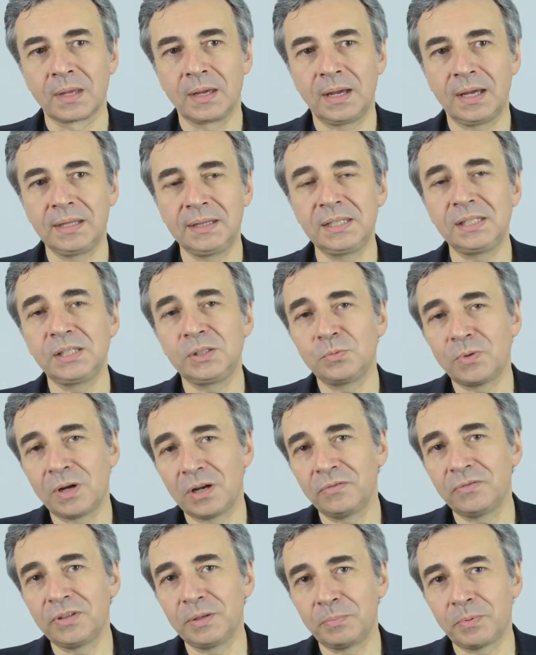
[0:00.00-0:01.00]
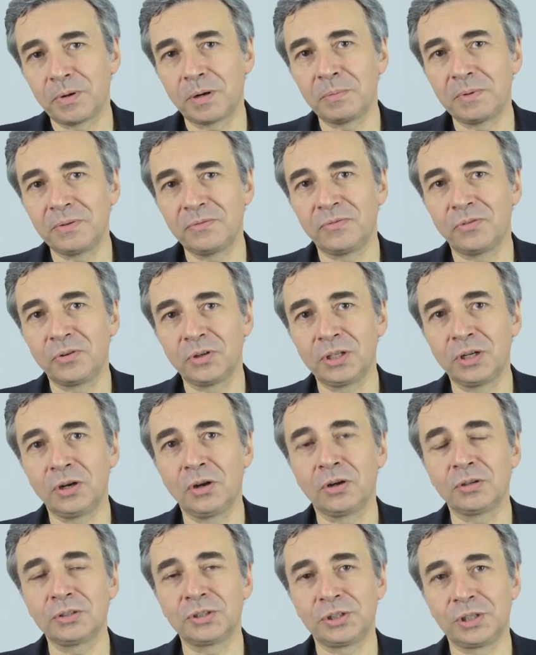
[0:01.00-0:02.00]
And this is one of the problems for the
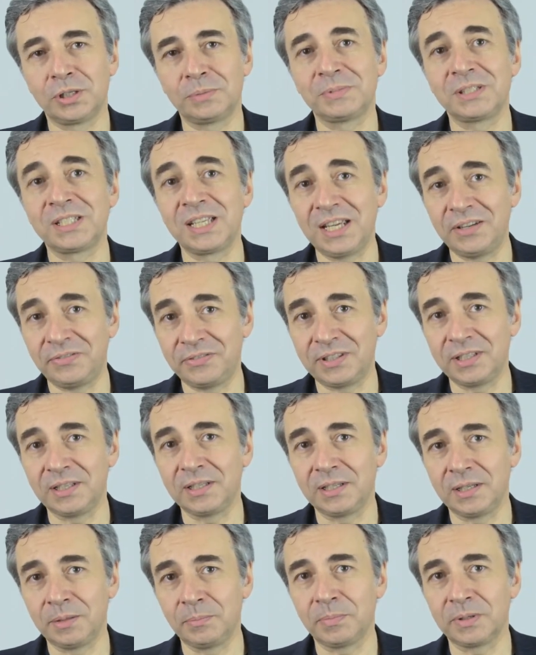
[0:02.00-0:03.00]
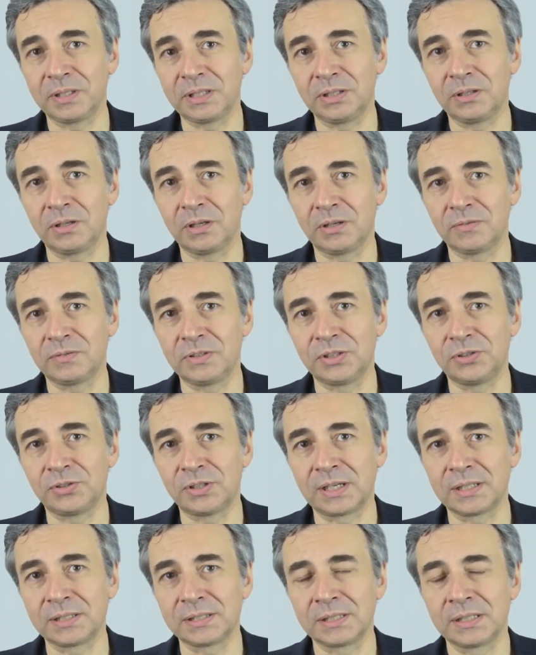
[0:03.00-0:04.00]
long-term safety, in particular, of the
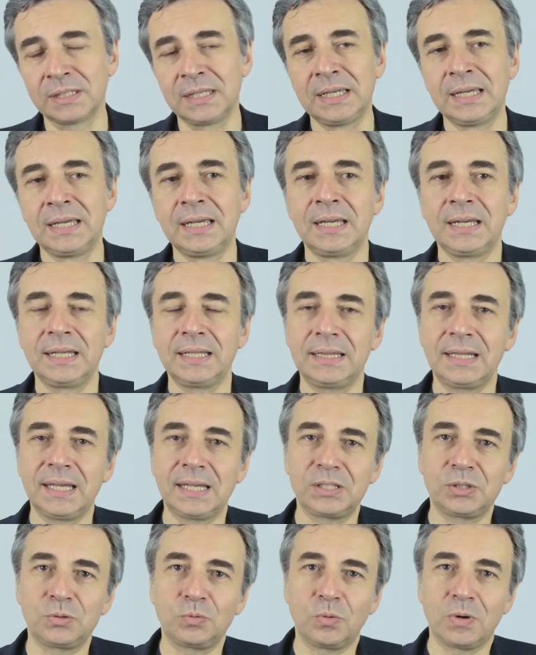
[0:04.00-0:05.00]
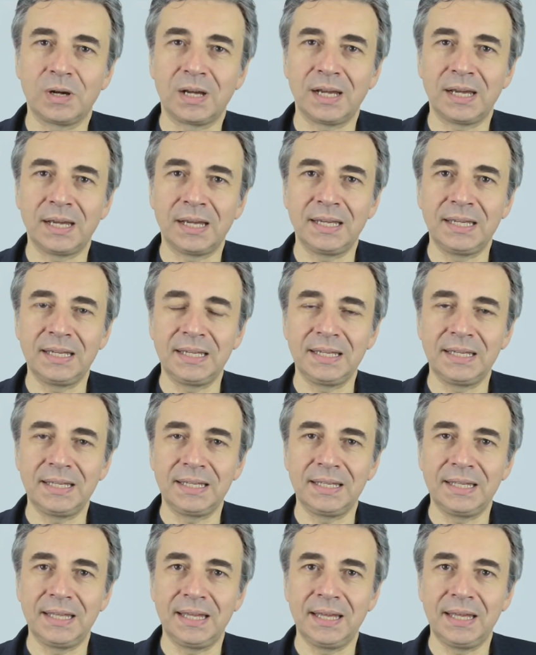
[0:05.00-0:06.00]
drugs. That's why
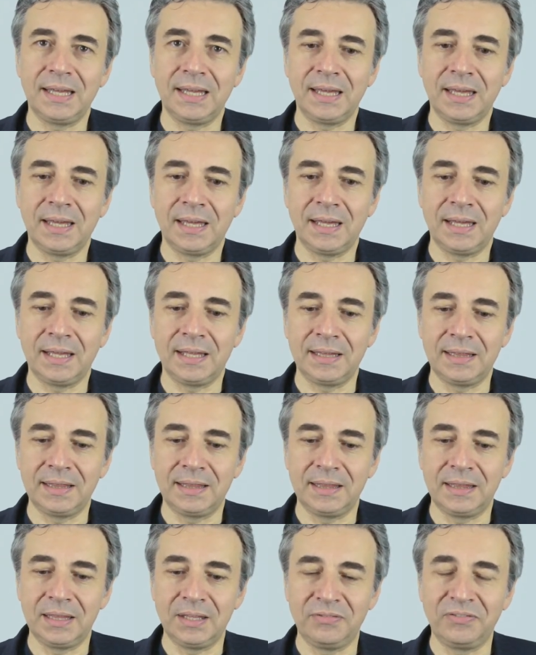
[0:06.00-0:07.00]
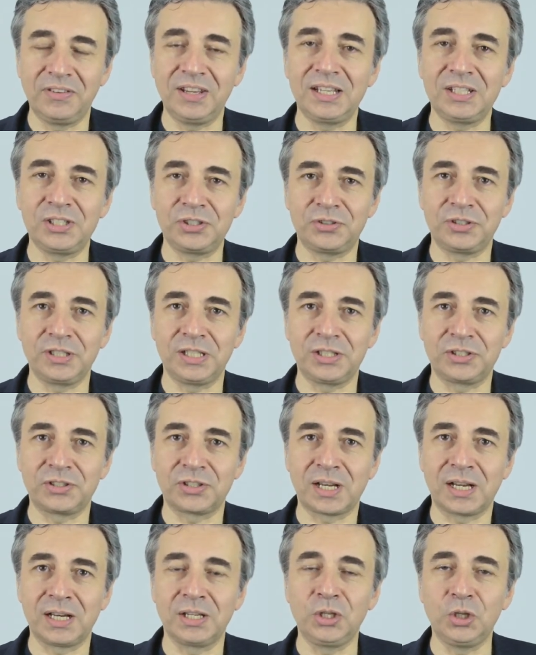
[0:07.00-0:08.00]
the phase 3
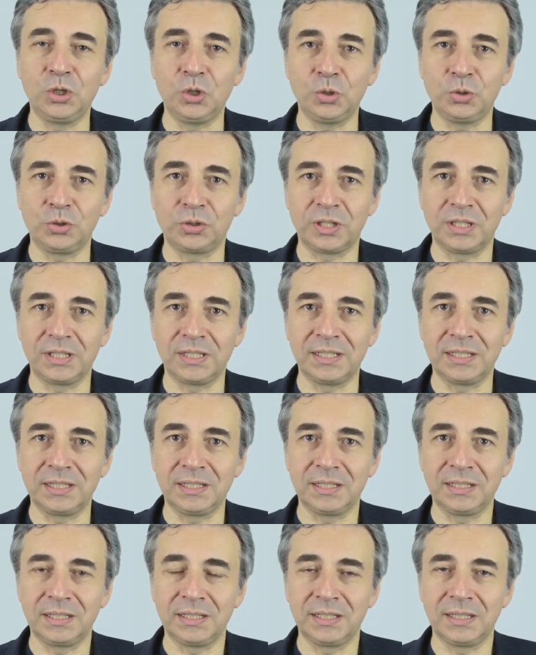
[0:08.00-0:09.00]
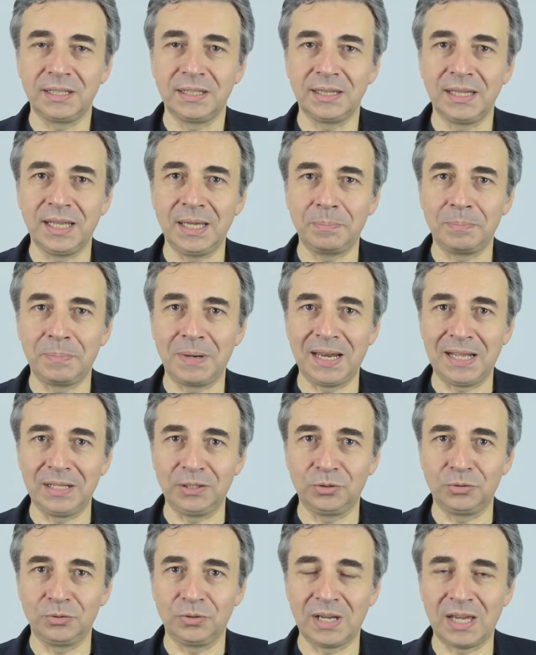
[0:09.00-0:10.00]
trial, usually, they plan
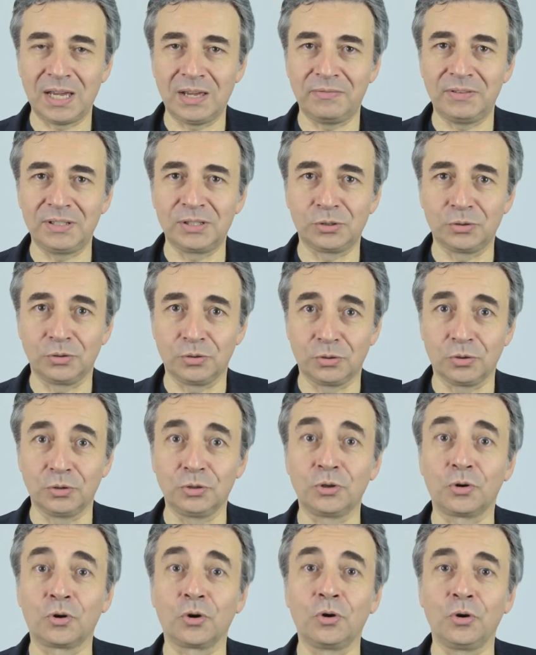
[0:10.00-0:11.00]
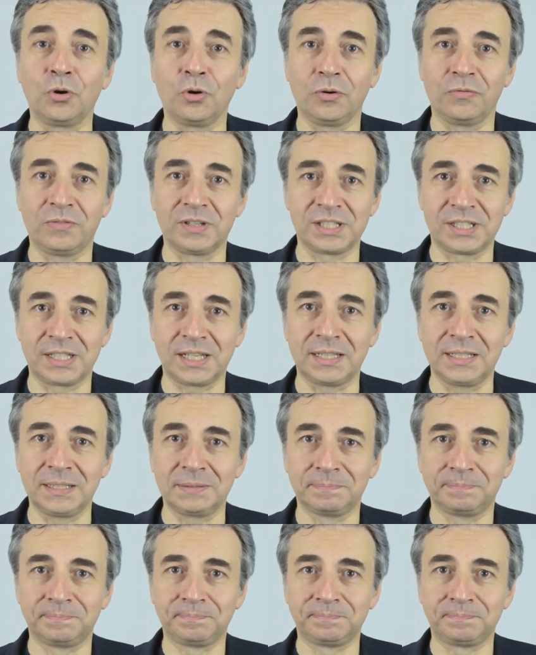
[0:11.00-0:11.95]
to have a so-called rollover study,